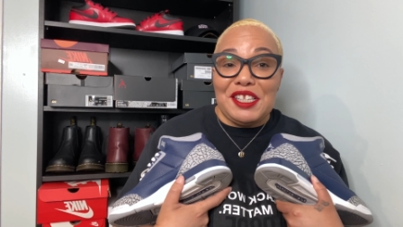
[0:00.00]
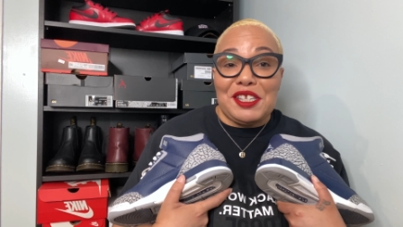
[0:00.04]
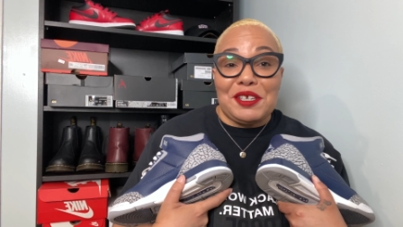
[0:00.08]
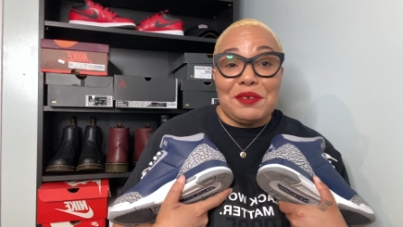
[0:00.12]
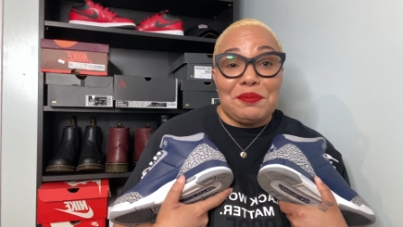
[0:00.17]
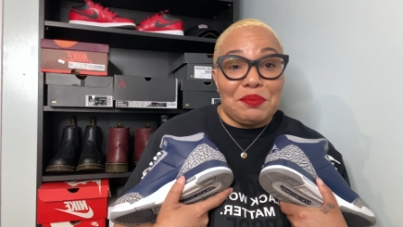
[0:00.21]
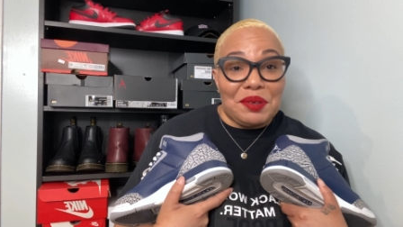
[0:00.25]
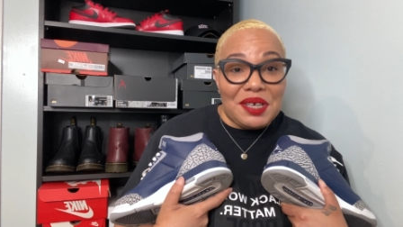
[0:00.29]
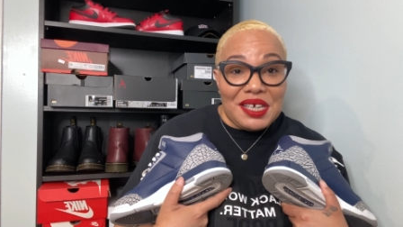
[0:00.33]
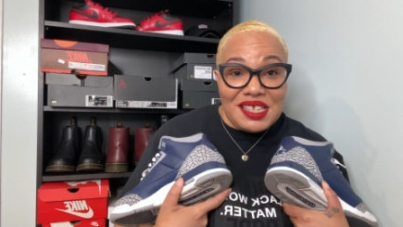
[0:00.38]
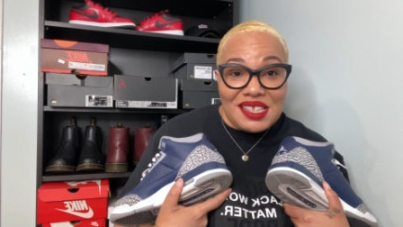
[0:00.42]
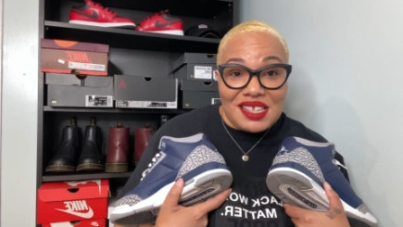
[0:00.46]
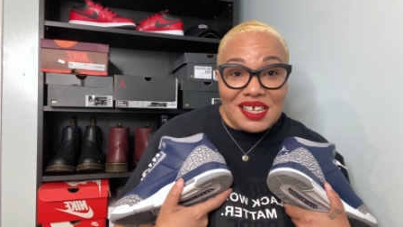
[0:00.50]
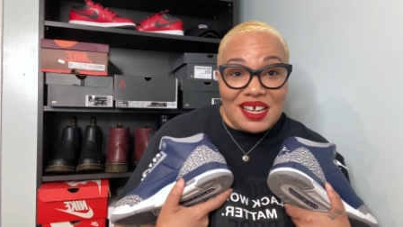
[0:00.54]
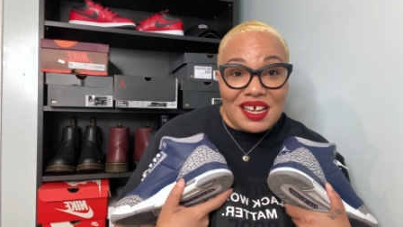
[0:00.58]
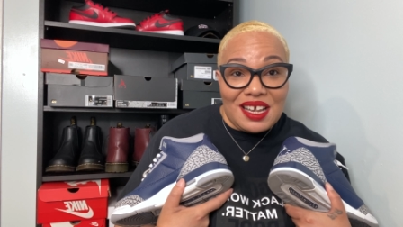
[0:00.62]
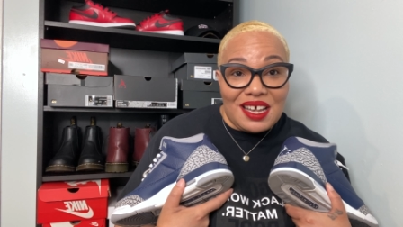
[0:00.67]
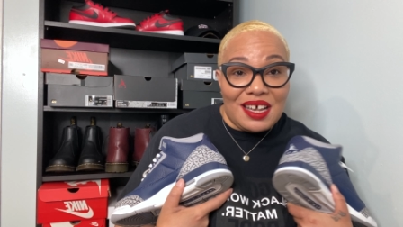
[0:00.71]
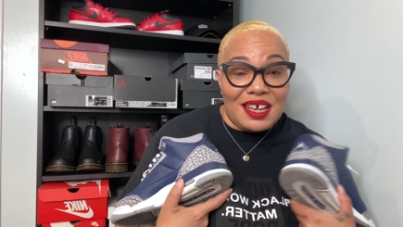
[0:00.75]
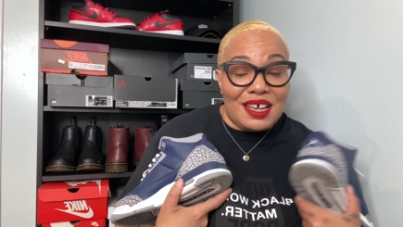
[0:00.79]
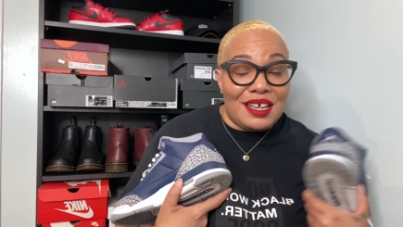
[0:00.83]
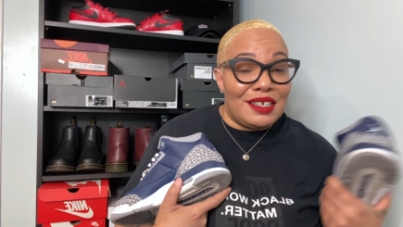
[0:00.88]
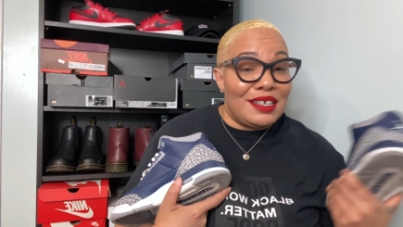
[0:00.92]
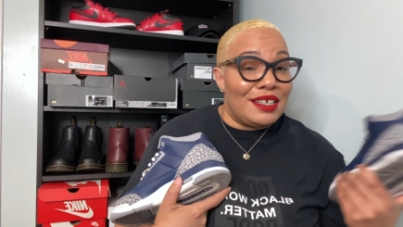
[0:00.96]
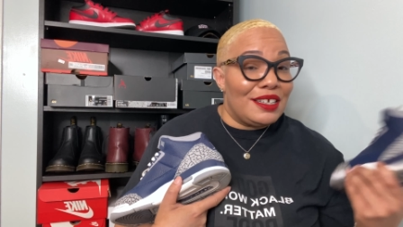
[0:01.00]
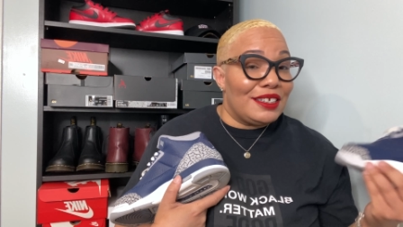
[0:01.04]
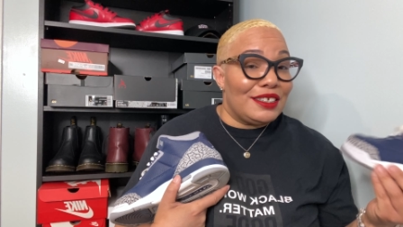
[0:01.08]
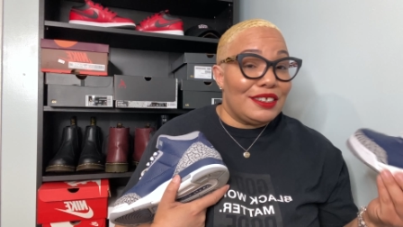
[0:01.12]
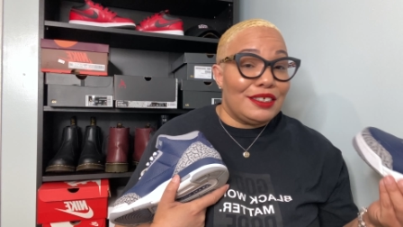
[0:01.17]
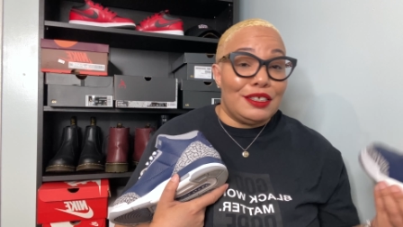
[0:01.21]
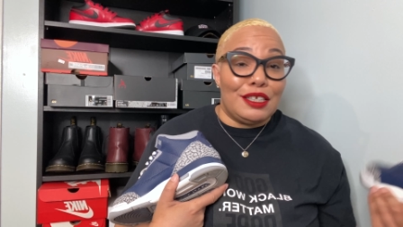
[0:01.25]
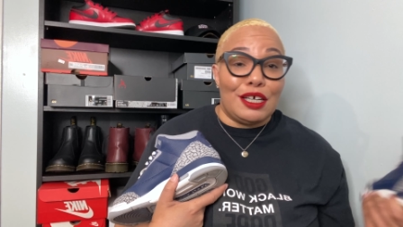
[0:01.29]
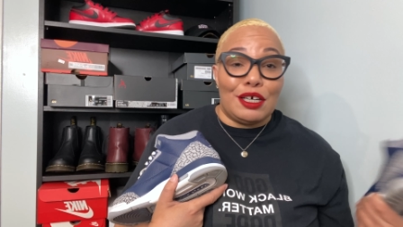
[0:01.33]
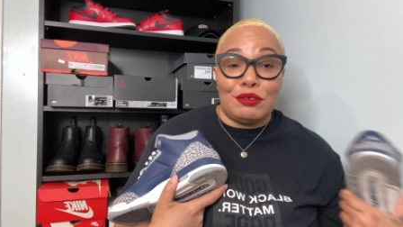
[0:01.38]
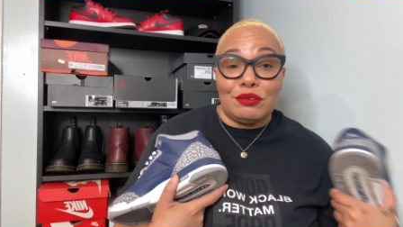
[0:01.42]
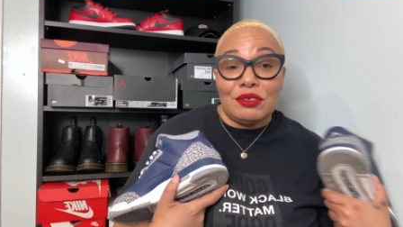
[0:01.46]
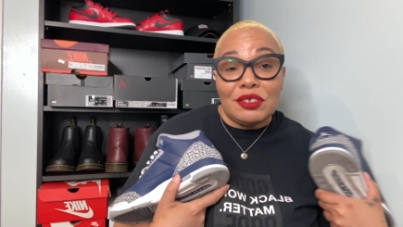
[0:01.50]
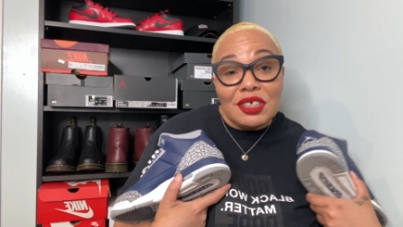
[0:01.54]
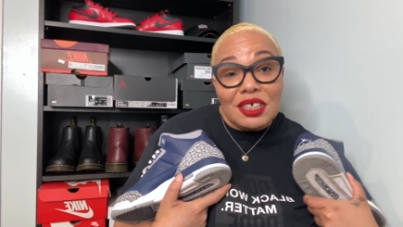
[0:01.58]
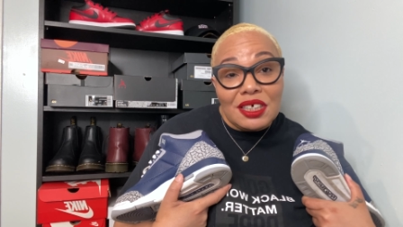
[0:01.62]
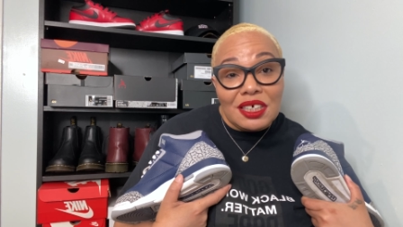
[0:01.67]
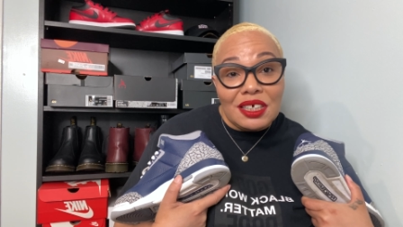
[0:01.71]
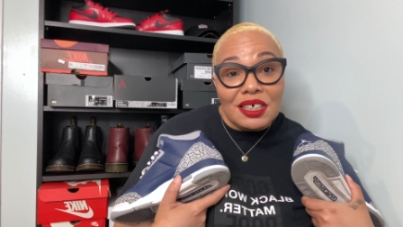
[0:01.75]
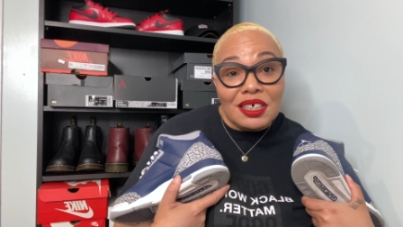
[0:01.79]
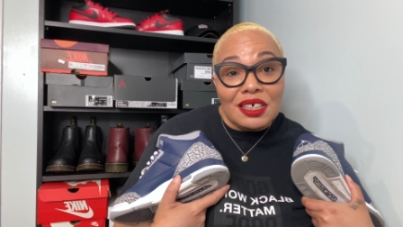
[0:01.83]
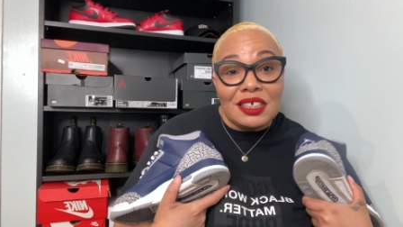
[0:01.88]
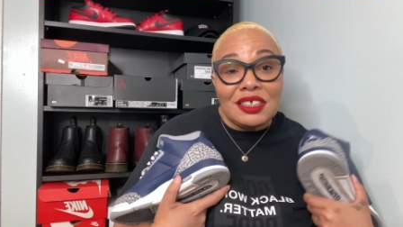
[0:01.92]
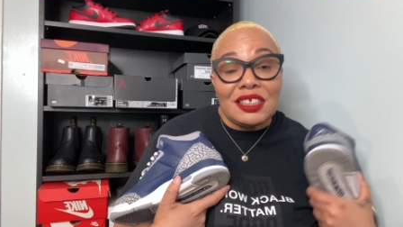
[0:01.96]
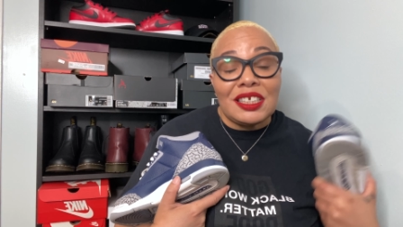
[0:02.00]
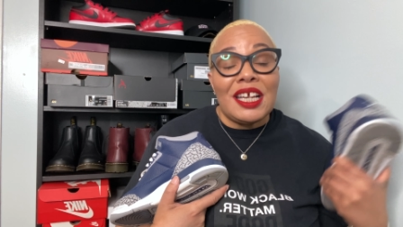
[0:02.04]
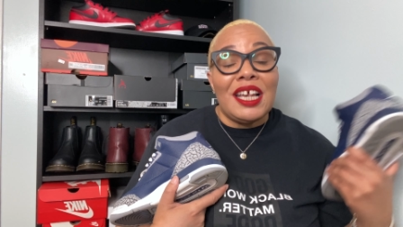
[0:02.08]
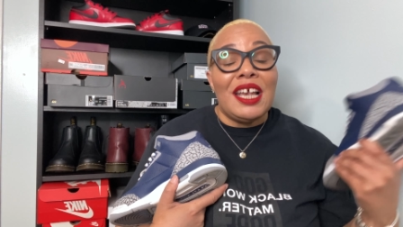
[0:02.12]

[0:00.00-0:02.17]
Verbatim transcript: to Pizza Hut don't judge.